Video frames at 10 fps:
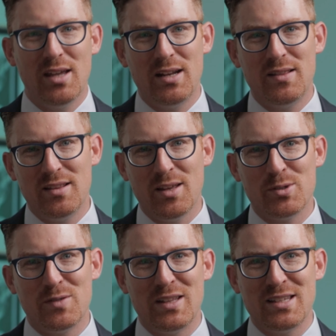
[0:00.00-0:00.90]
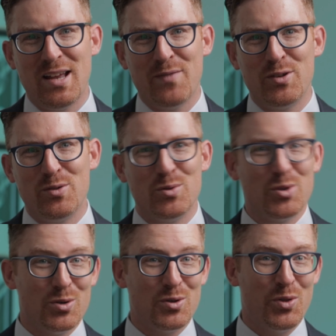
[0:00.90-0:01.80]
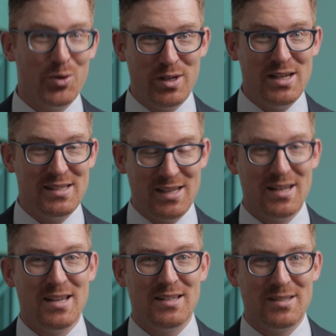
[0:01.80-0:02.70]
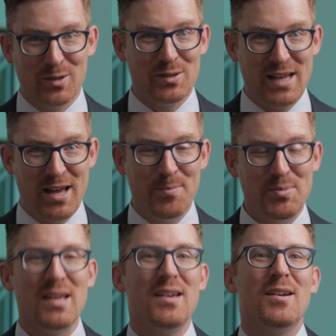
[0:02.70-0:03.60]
Anything that was invented after you turned 30, said Douglas Adams.